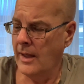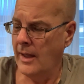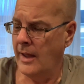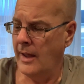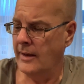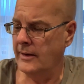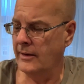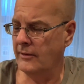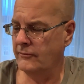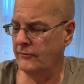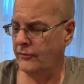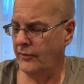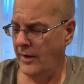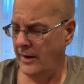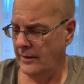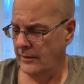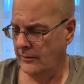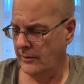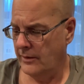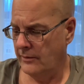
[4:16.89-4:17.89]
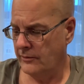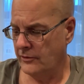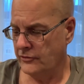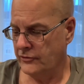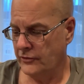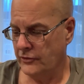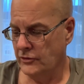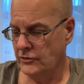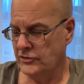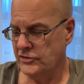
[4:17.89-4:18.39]
And then finally, there's
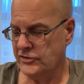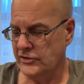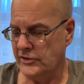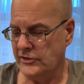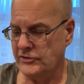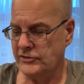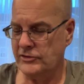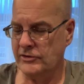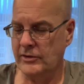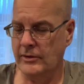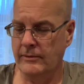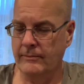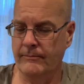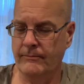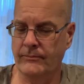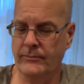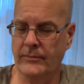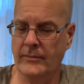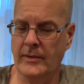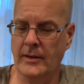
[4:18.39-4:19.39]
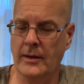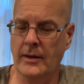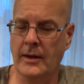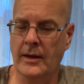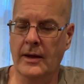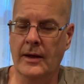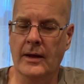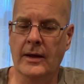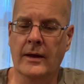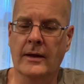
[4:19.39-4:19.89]
Ursus,
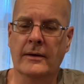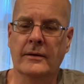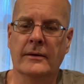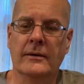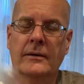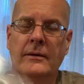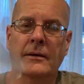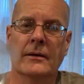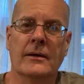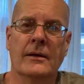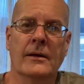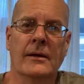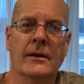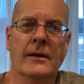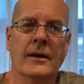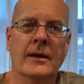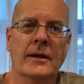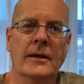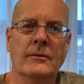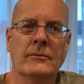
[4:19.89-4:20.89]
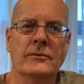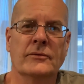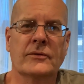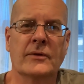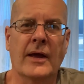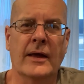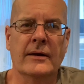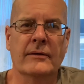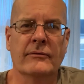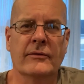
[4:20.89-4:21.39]
and he was
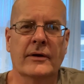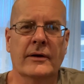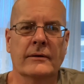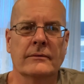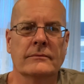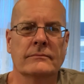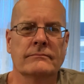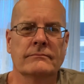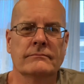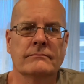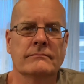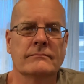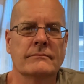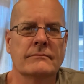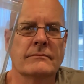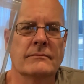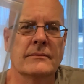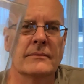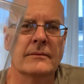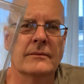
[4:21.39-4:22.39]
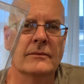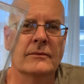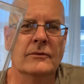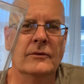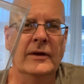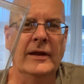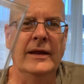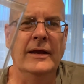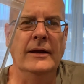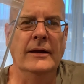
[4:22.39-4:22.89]
kind of a
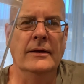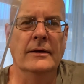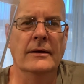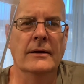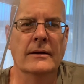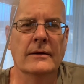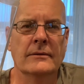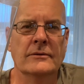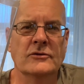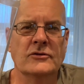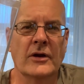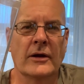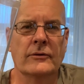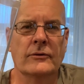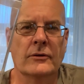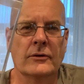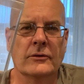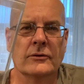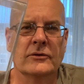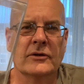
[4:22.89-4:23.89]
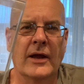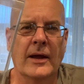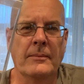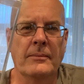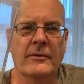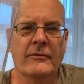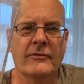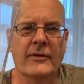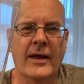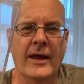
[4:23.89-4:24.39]
lead general type
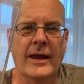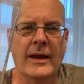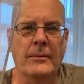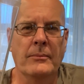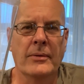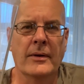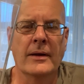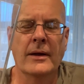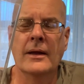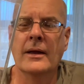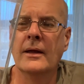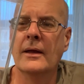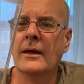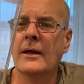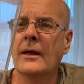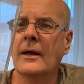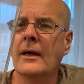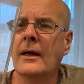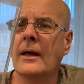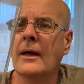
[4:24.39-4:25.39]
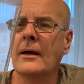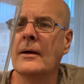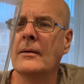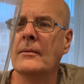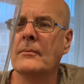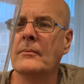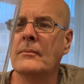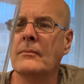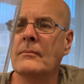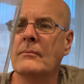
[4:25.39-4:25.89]
of ape.
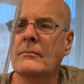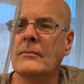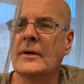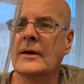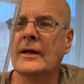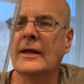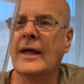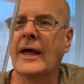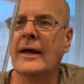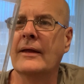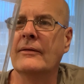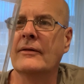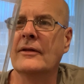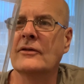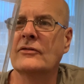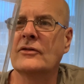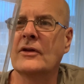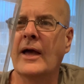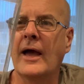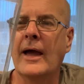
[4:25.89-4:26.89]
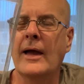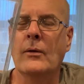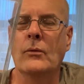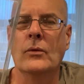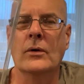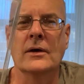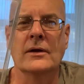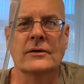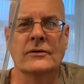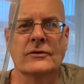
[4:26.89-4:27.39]
But again, this guy
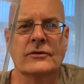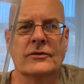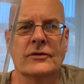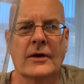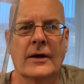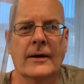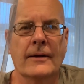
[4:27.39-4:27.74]
was